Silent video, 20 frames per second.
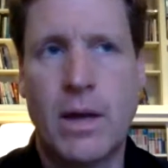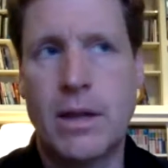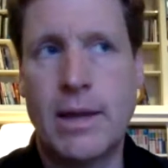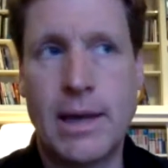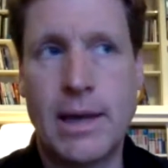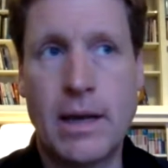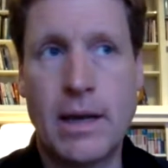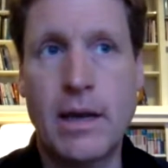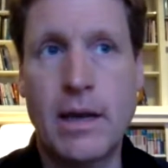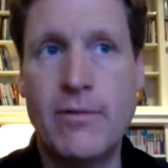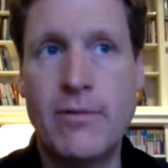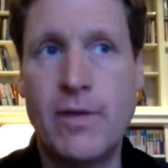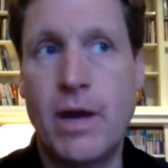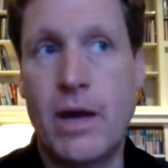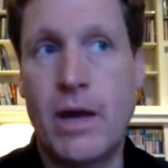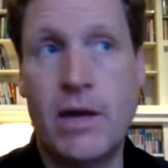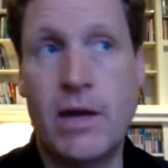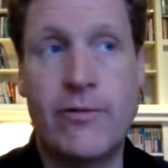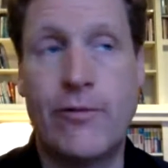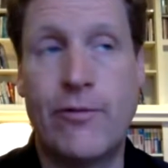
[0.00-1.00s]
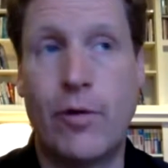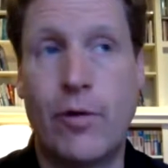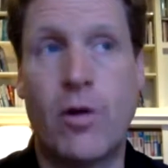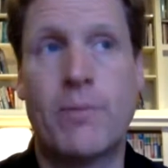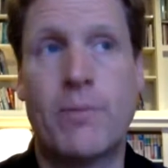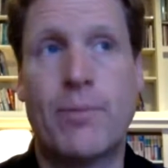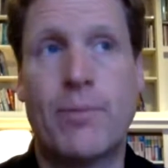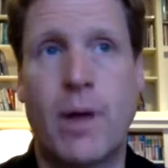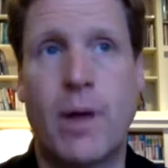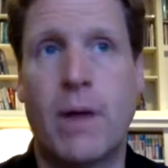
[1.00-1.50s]
The NIV
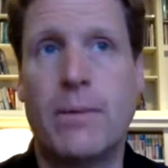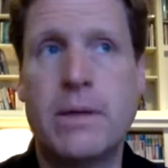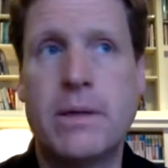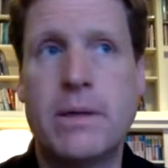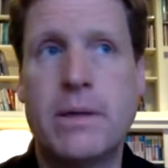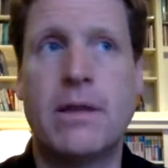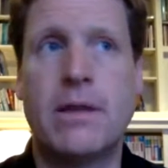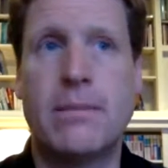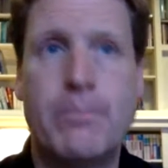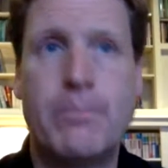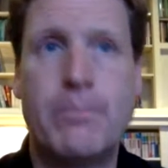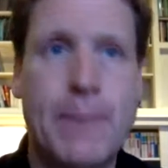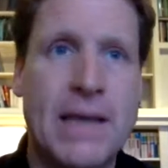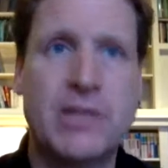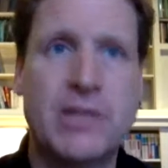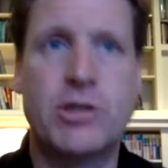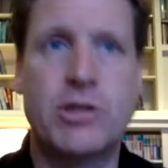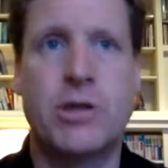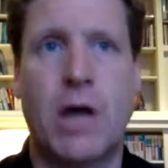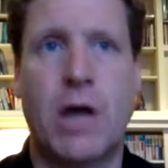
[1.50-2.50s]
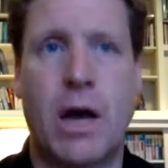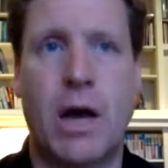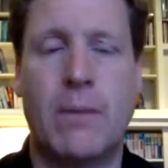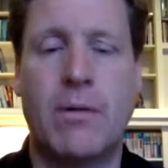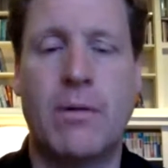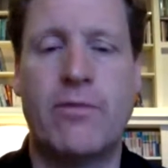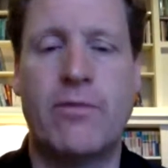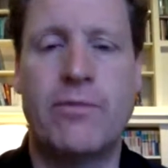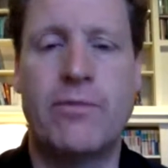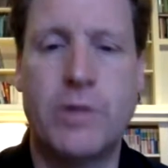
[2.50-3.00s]
84 probably did the best
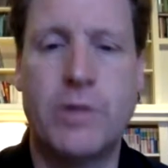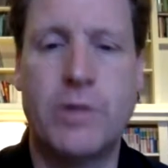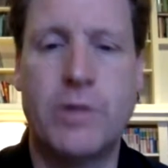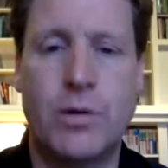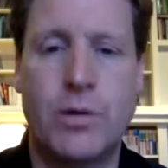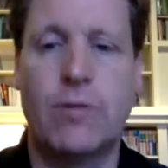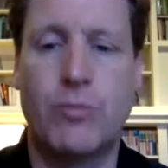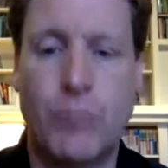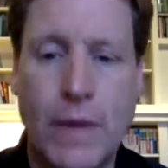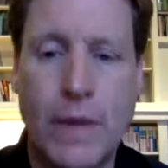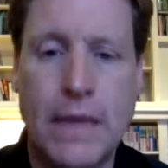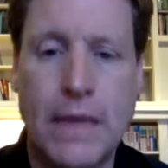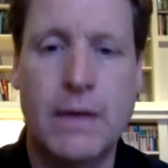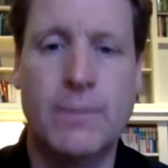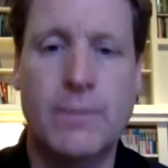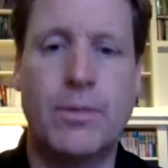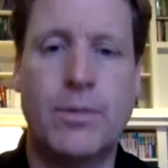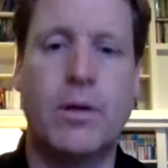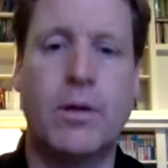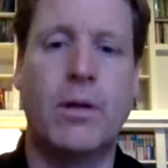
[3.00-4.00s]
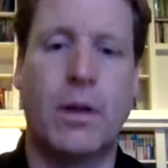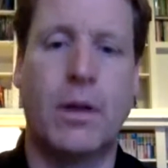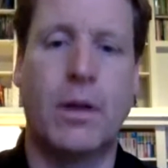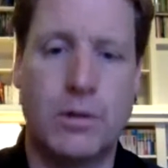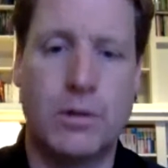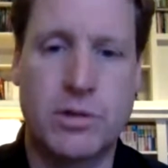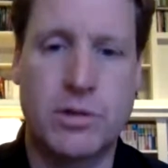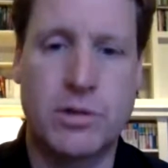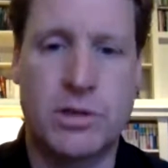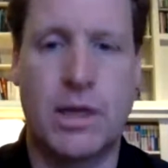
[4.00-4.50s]
job of doing readable,
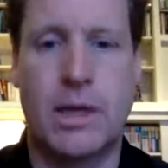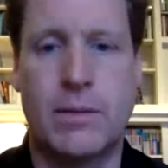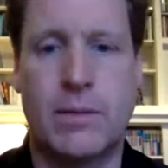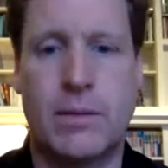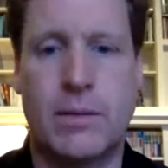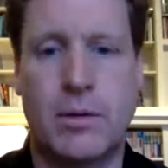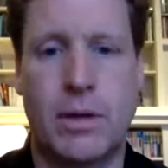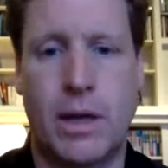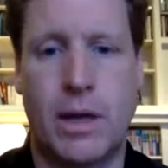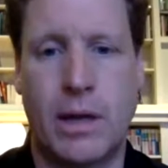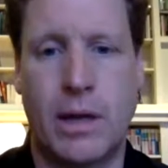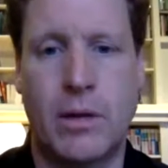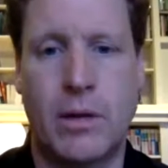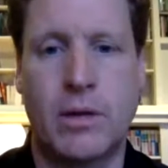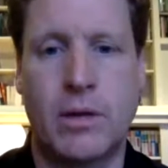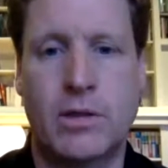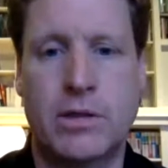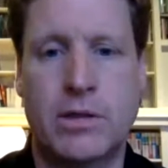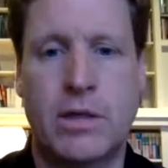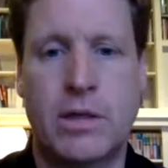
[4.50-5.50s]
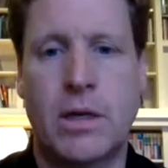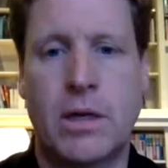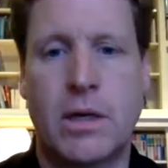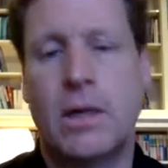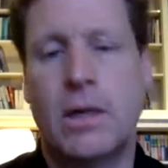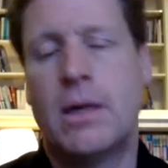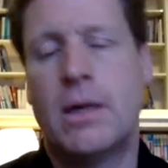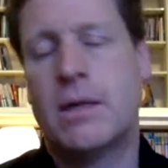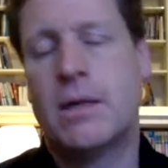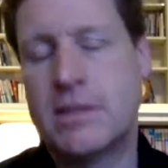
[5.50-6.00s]
understandable English,
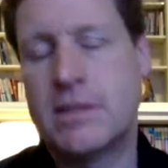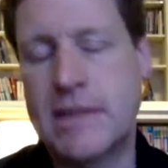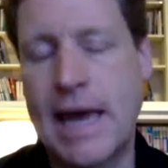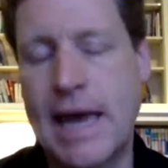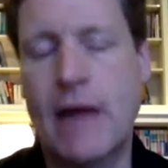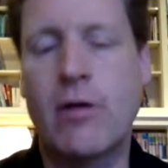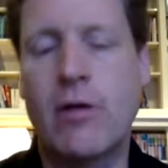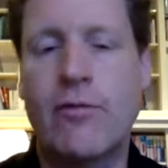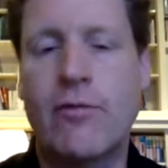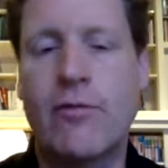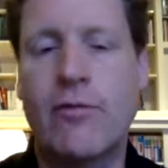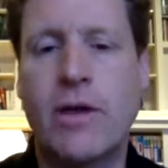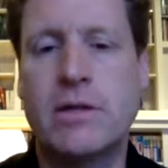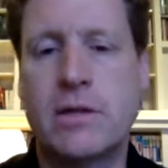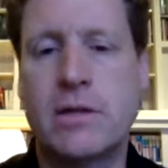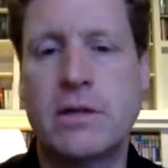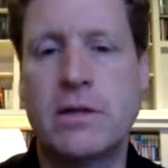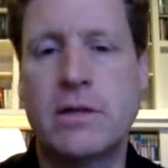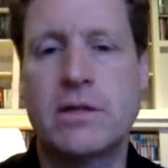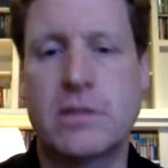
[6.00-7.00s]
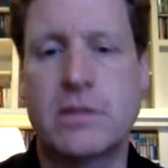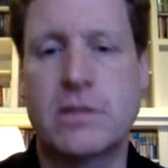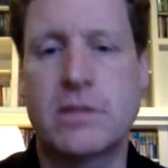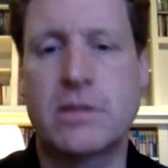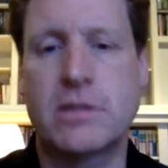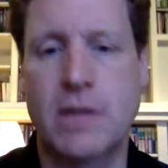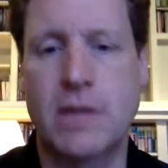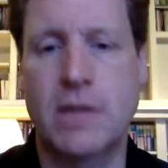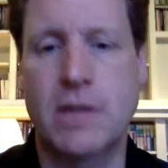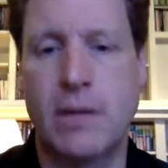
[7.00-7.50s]
sacrificing
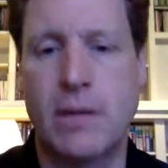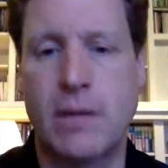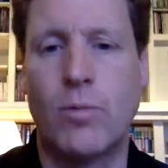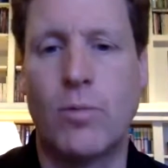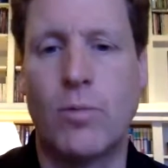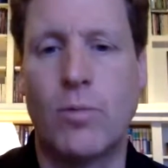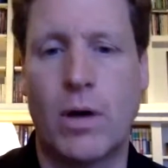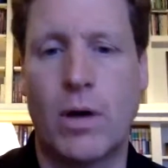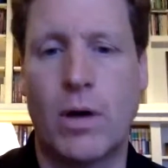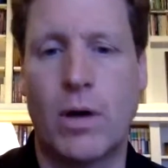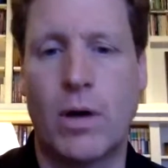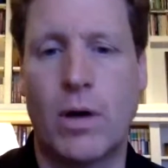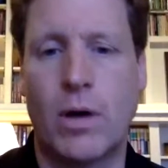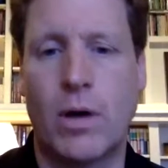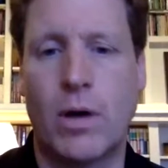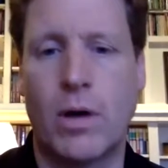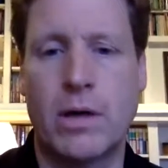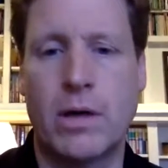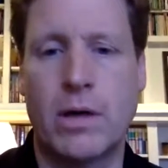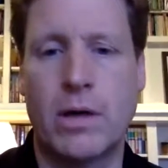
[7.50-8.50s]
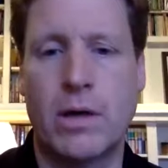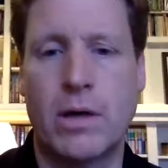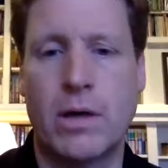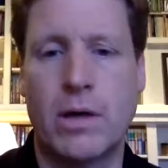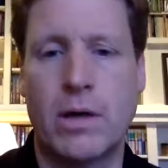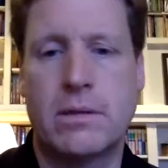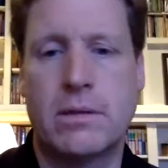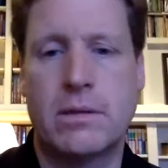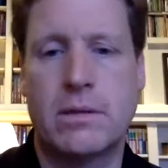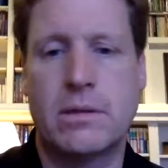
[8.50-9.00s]
somewhat
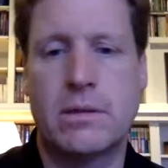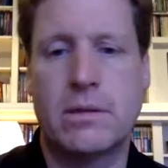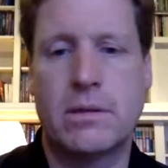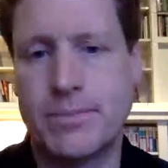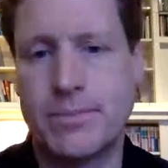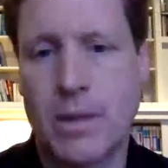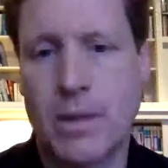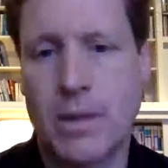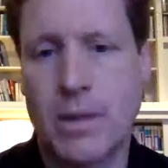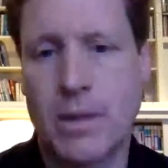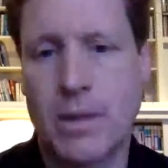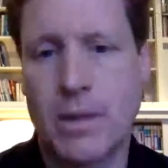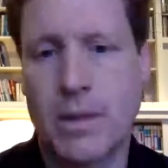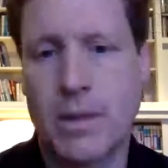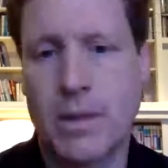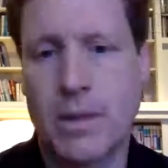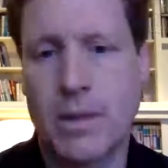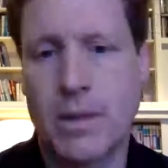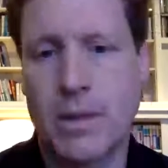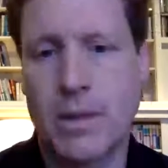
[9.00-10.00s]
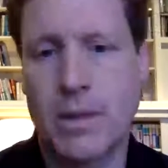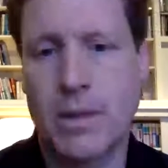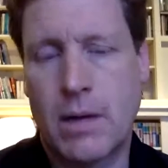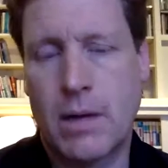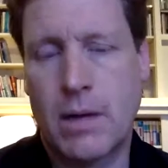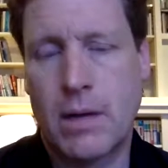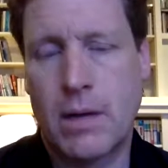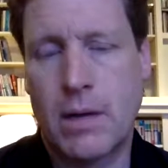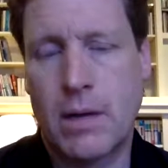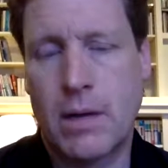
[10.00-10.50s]
precision.
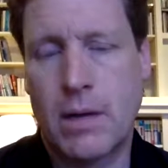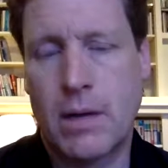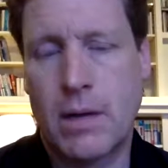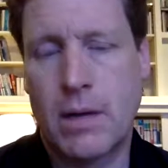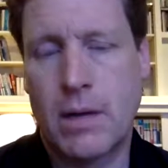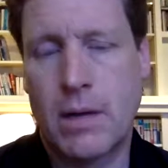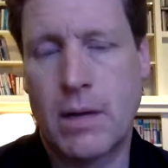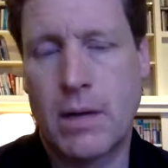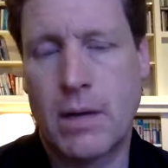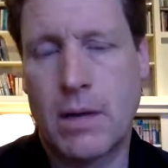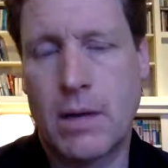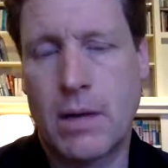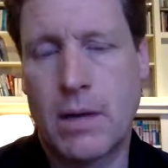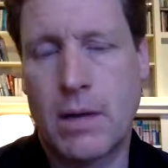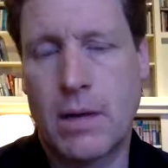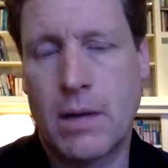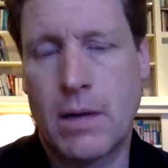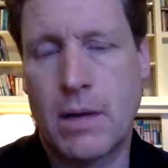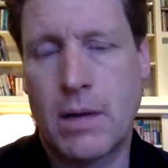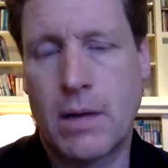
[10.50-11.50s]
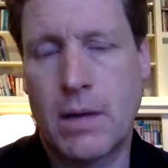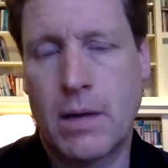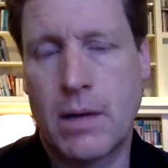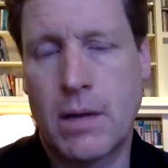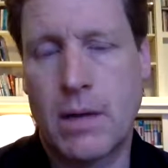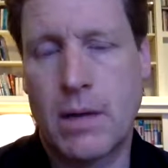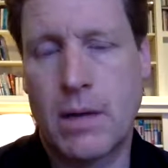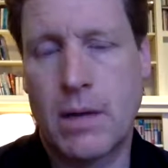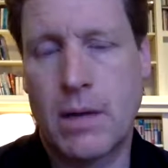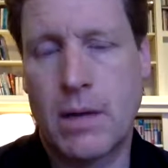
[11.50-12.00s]
So these are various ideas. The
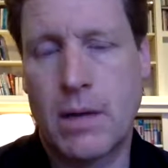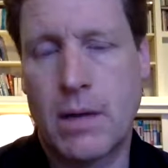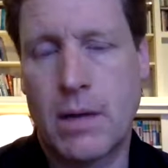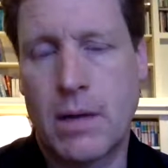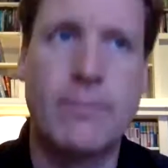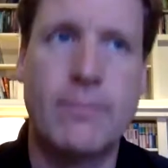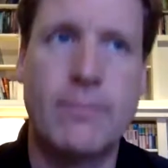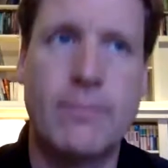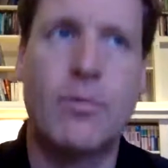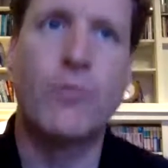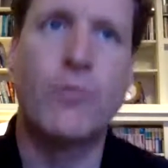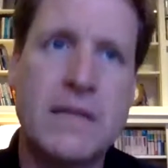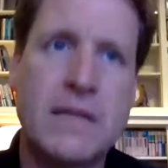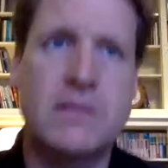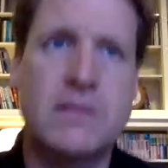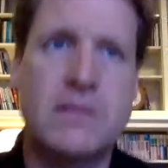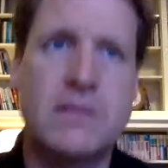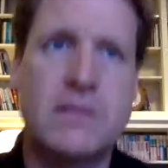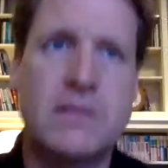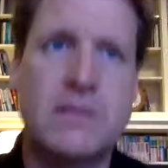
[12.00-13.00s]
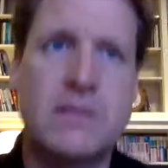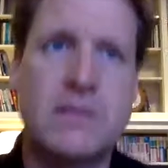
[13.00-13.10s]
more recent